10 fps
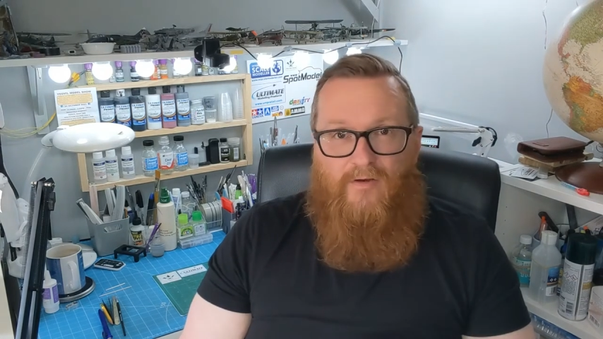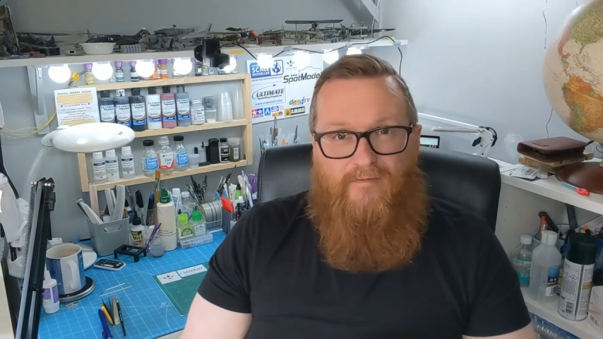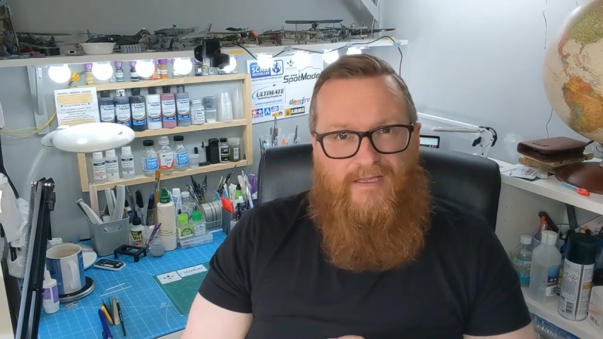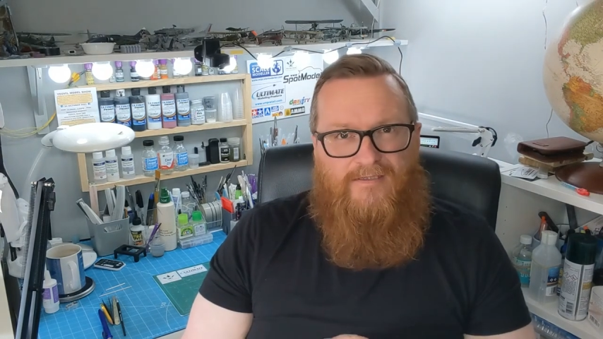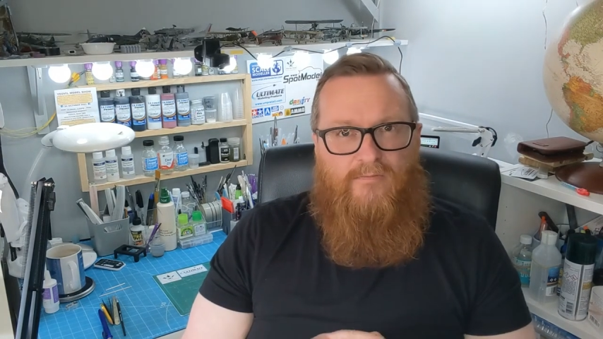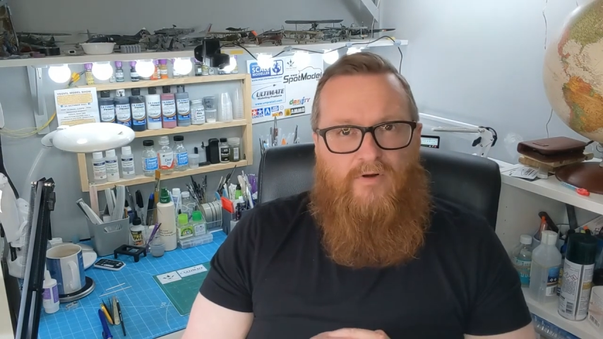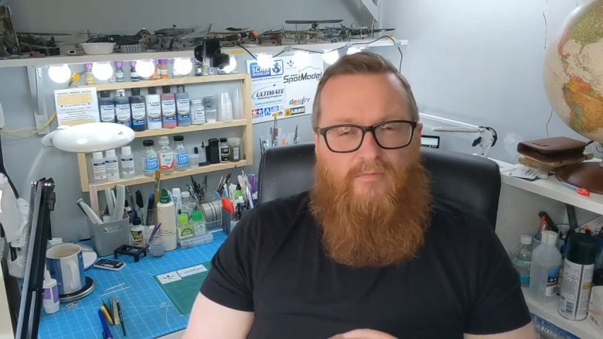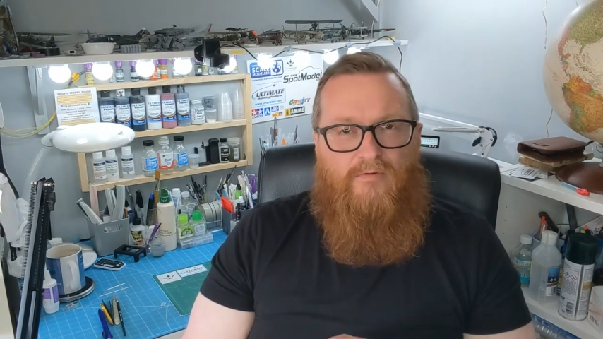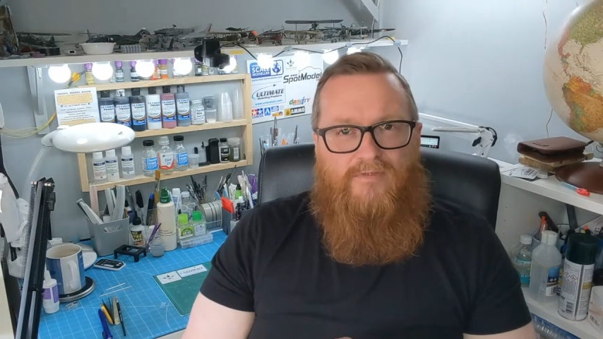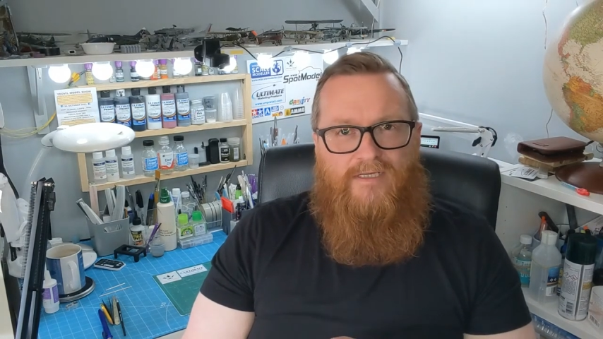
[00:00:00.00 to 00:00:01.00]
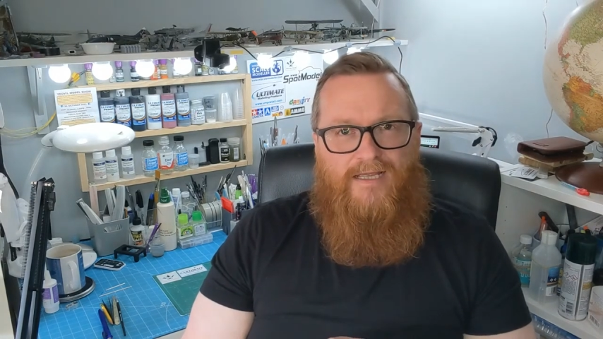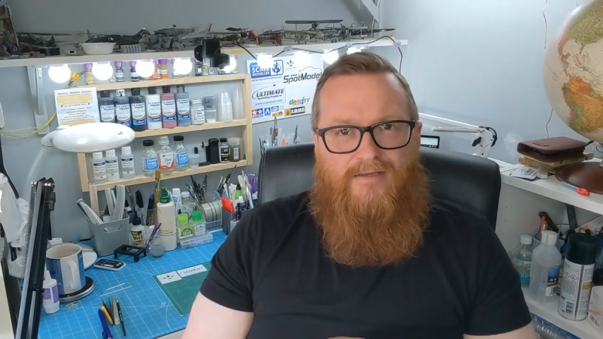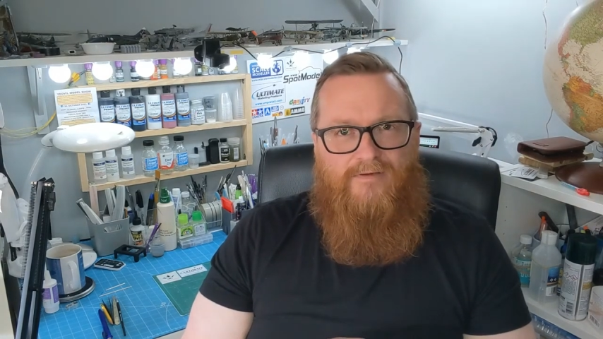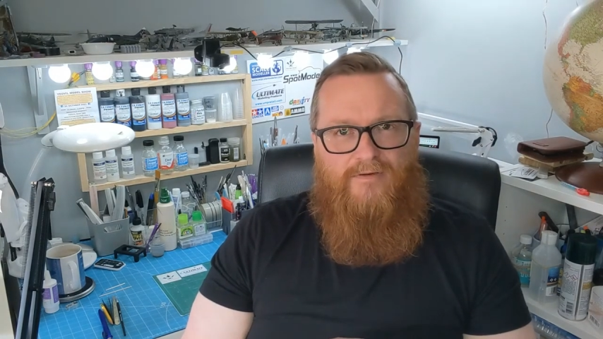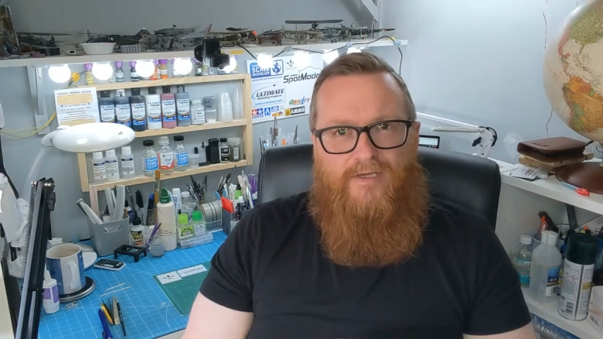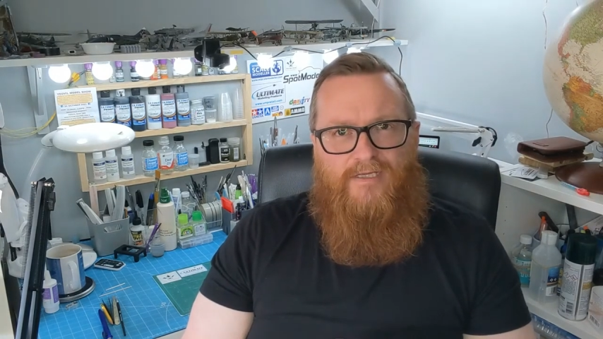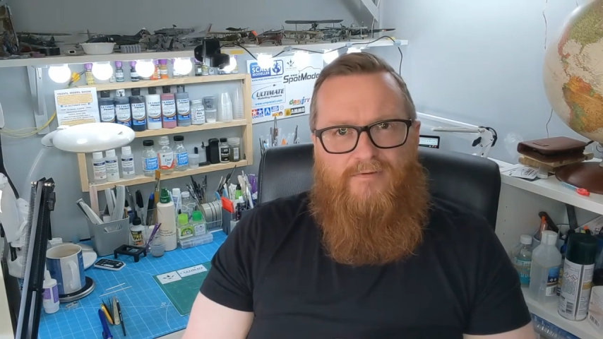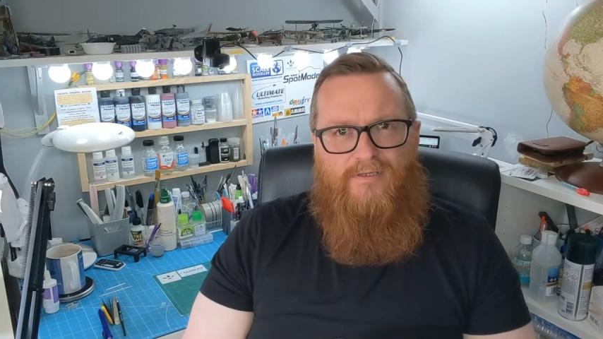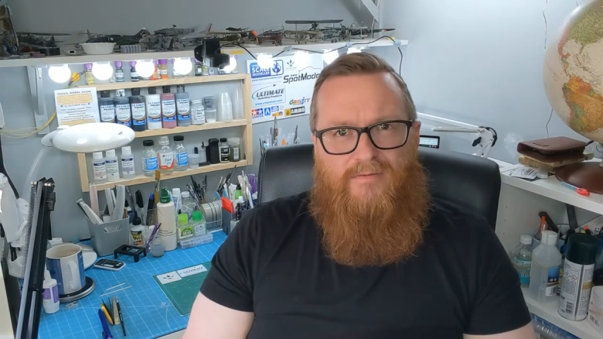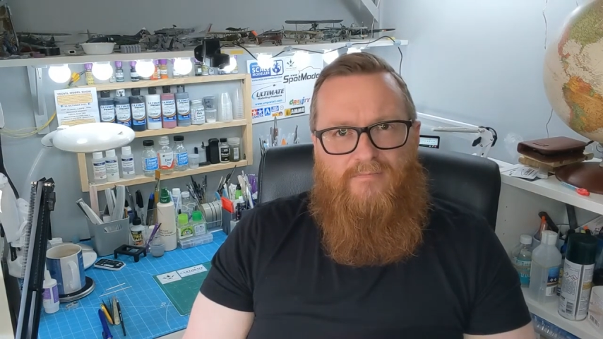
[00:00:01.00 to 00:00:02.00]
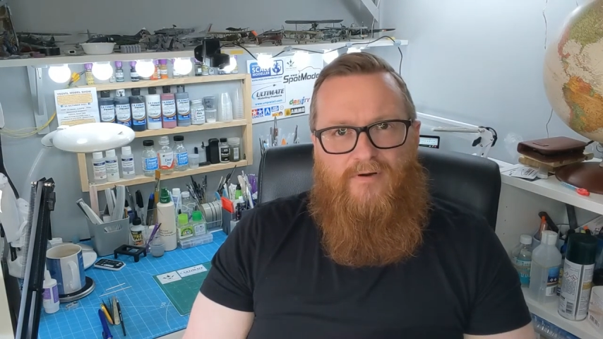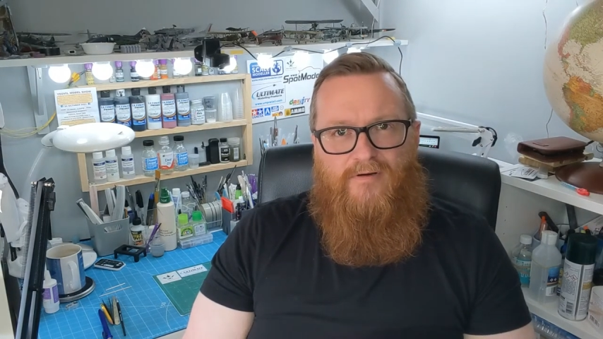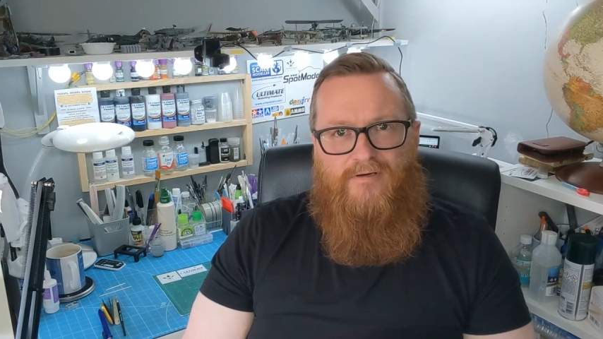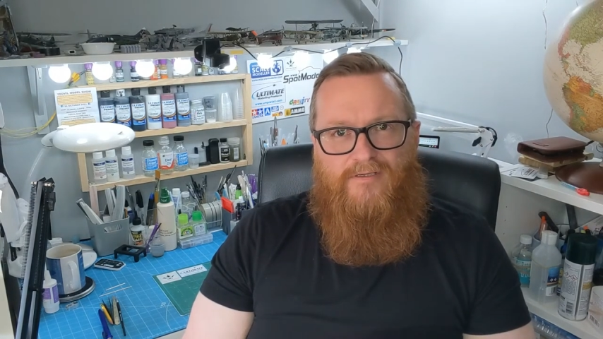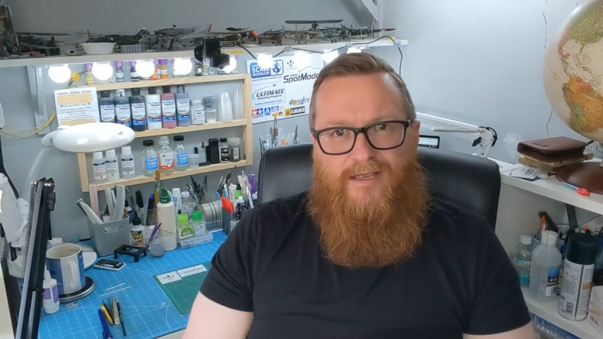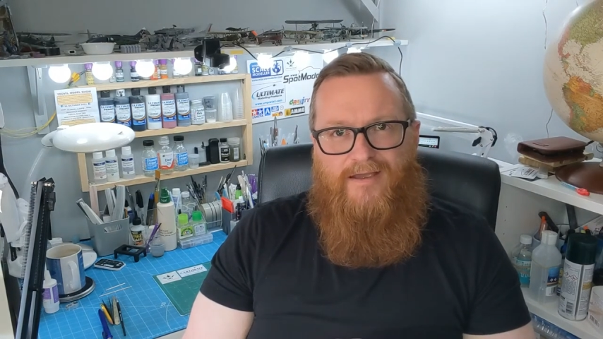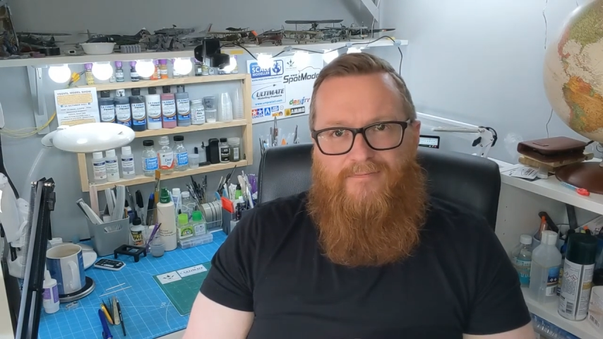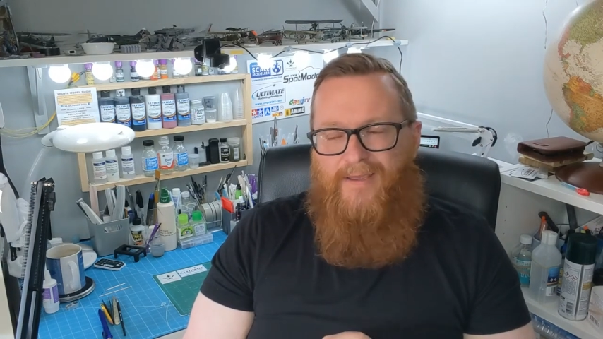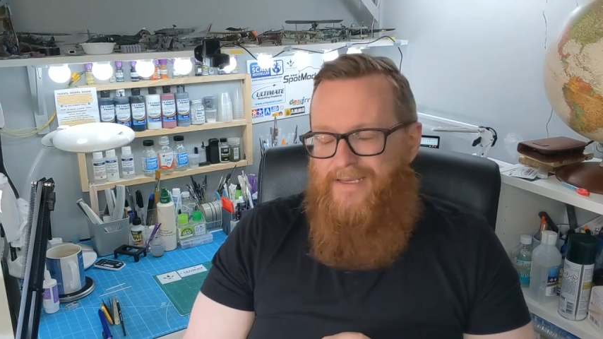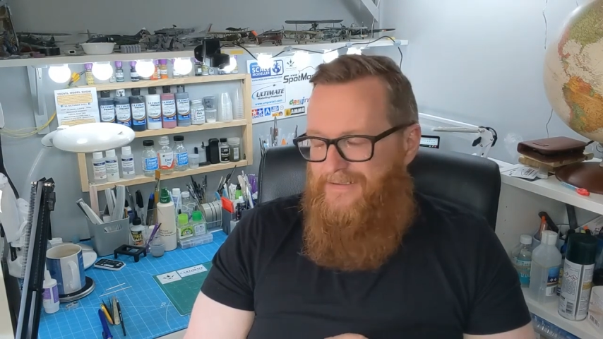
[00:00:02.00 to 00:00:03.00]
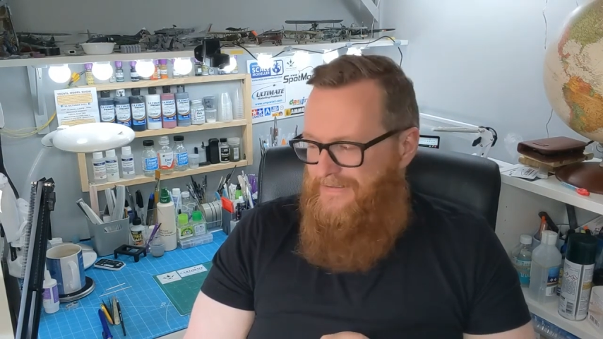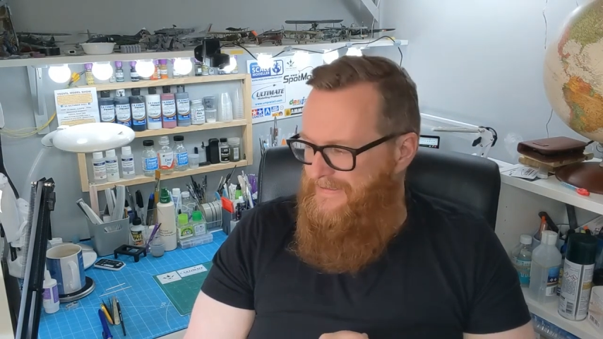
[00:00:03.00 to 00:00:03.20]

I've had some problems in the last few weeks with the progress I have made.